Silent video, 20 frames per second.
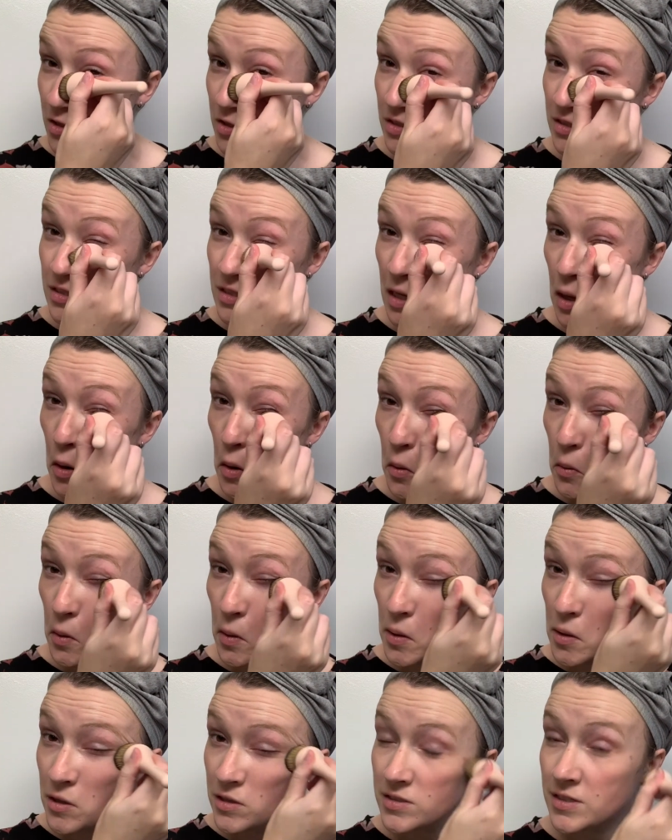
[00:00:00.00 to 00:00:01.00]
The Skin
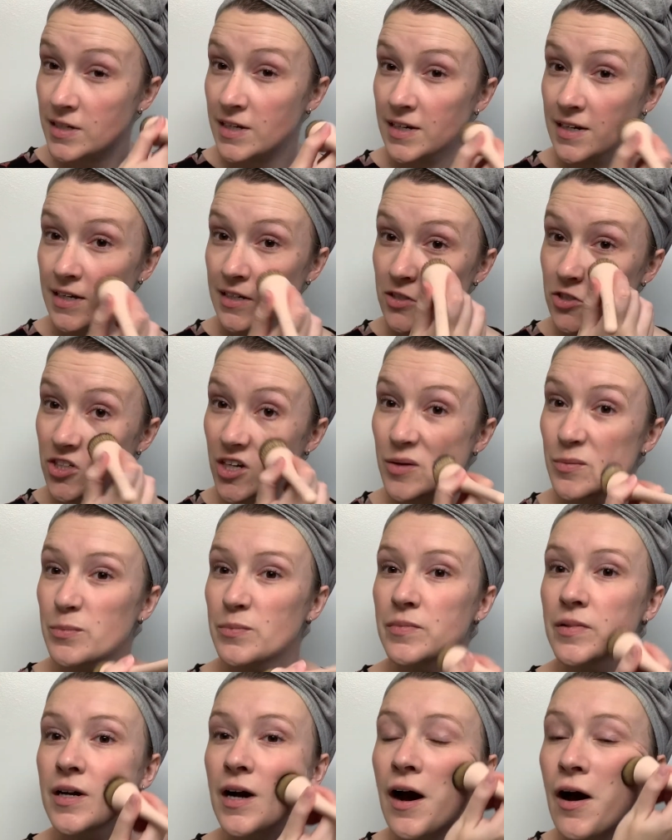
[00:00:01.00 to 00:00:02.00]
Twin does like a nice job
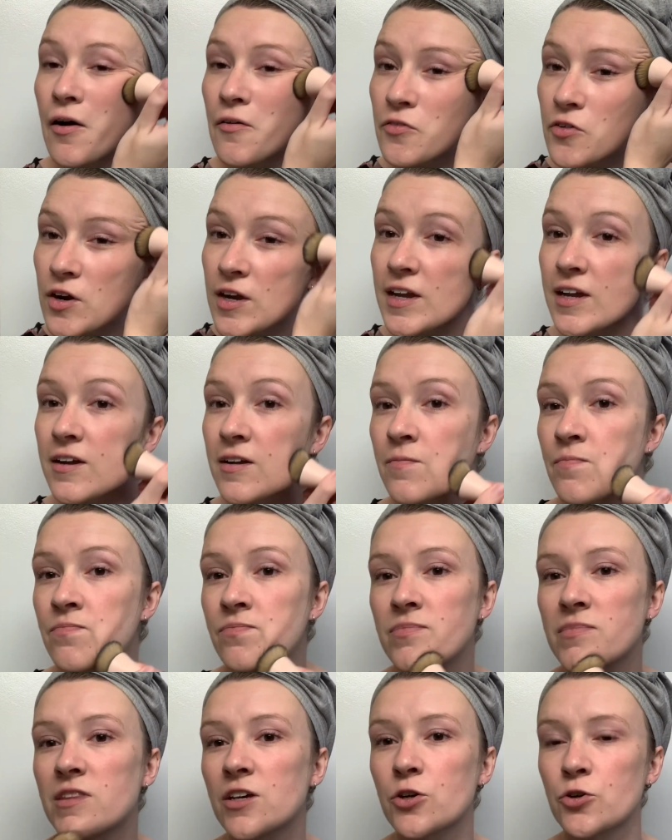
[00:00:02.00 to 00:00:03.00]
covering
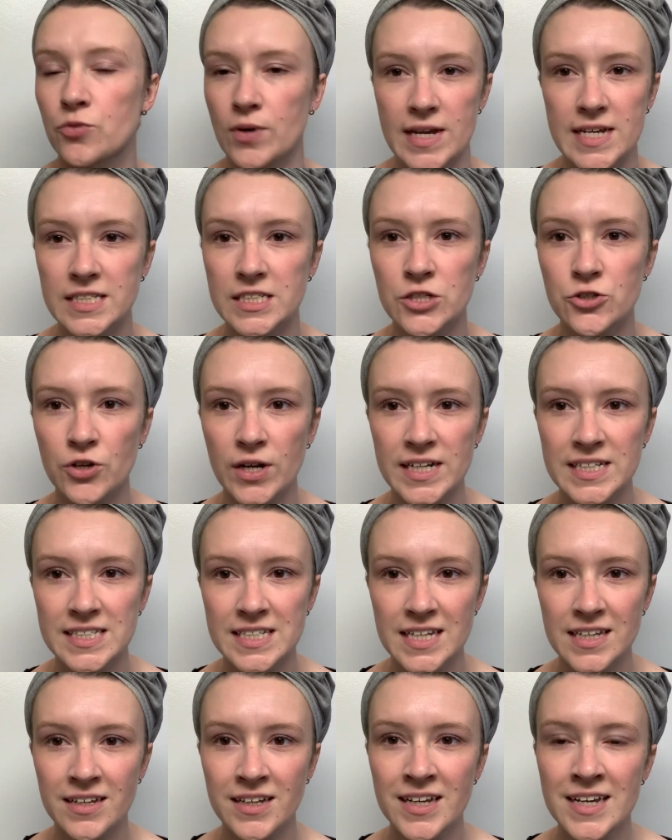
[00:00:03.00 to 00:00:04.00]
the
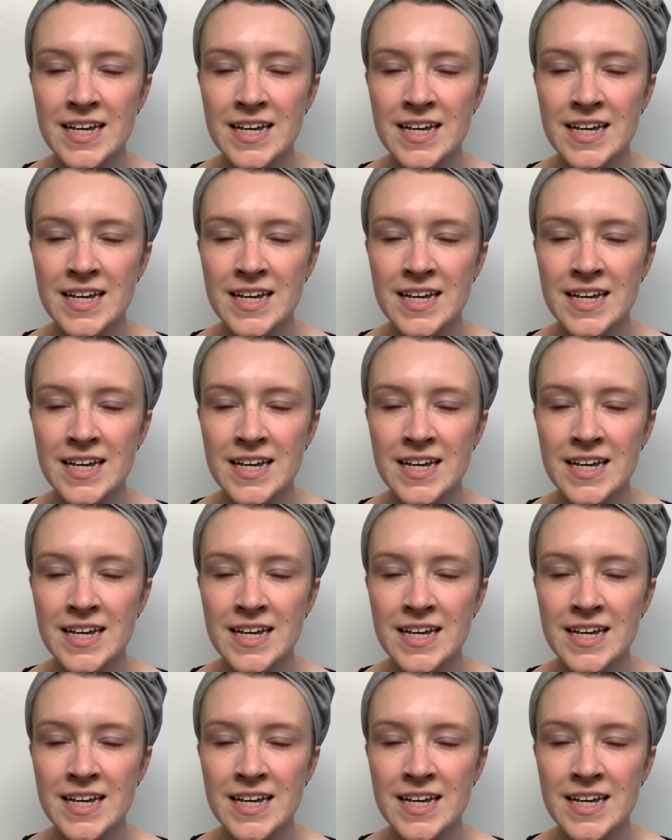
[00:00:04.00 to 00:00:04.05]
crazy.